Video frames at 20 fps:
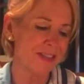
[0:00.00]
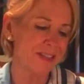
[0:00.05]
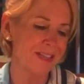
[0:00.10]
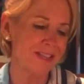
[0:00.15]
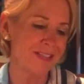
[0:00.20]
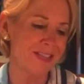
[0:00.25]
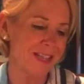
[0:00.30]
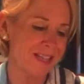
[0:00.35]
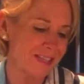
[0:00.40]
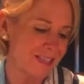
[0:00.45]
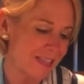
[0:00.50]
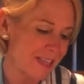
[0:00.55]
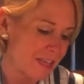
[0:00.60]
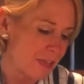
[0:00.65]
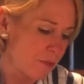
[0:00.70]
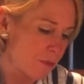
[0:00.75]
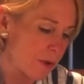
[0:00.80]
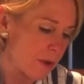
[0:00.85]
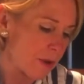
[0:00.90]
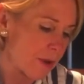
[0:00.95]
get these things
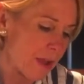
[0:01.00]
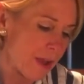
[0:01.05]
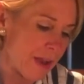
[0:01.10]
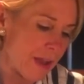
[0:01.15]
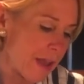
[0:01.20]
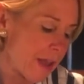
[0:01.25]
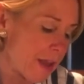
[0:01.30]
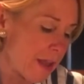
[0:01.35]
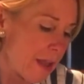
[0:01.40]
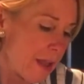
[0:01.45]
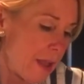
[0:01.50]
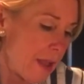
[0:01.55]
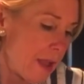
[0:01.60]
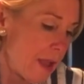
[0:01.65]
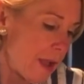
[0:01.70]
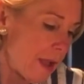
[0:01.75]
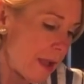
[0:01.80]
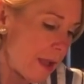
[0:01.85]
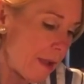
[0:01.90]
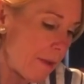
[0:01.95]
anywhere.
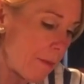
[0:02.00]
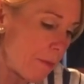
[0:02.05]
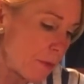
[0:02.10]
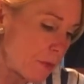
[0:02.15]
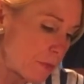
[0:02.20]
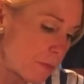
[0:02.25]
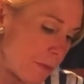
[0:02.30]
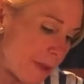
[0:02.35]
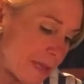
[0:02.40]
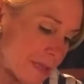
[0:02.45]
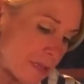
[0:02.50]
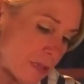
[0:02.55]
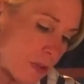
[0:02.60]
I'm always amazed.